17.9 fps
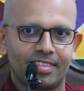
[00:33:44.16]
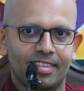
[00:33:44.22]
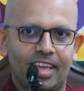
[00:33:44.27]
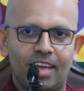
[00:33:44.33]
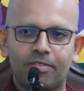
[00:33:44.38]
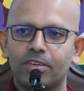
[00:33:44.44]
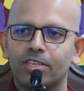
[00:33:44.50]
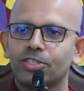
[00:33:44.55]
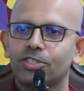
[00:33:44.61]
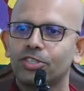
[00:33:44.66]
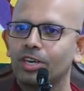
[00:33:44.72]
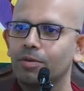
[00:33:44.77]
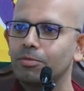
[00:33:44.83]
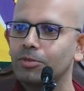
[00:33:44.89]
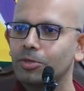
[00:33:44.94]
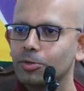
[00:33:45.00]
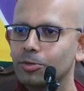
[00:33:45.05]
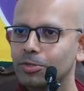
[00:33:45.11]
Having
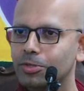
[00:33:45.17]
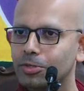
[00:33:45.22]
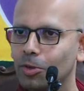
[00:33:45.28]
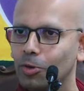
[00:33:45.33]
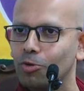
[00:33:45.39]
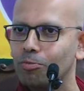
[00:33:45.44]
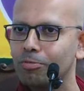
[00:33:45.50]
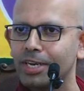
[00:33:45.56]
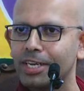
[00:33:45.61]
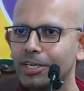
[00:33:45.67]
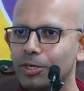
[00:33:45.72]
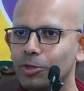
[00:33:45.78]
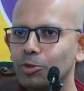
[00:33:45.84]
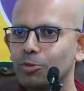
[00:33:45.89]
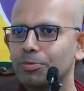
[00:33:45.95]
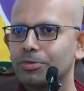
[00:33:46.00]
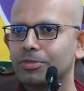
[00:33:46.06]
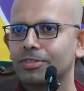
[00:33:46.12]
jumped through so many
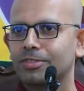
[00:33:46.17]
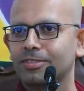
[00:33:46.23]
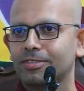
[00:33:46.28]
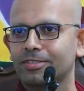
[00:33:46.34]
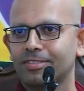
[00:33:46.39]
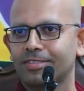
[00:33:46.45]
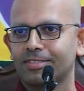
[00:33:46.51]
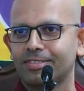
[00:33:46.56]
hoops,